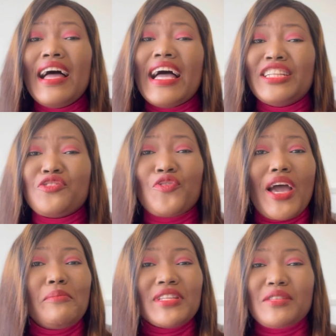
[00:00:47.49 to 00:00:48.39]
And if you
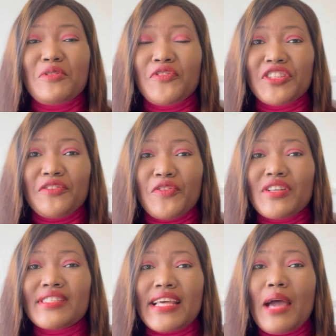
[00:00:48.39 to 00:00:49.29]
are meeting me for the
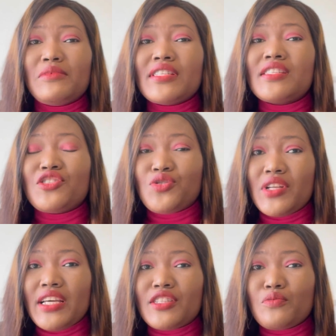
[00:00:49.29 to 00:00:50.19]
first time, this is
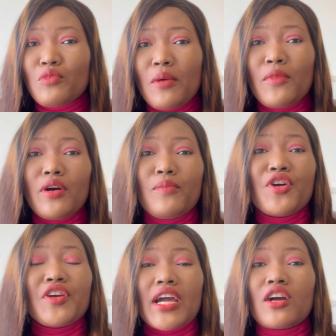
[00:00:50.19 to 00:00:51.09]
Juliet Momo, but
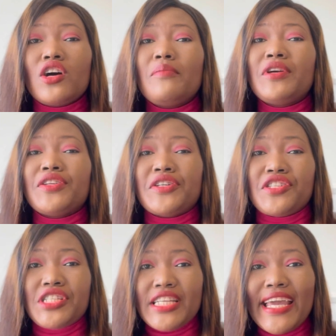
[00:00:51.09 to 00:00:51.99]
you can call me
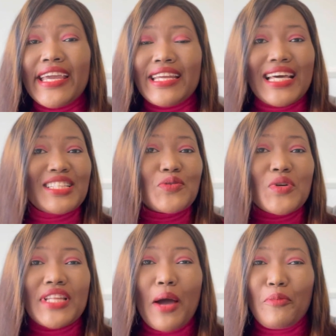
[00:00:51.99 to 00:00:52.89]
Nurse J. That is
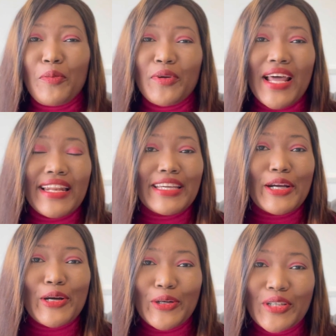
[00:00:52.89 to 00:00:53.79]
what I'm popularly
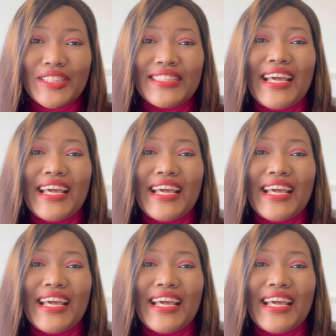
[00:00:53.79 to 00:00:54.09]
called.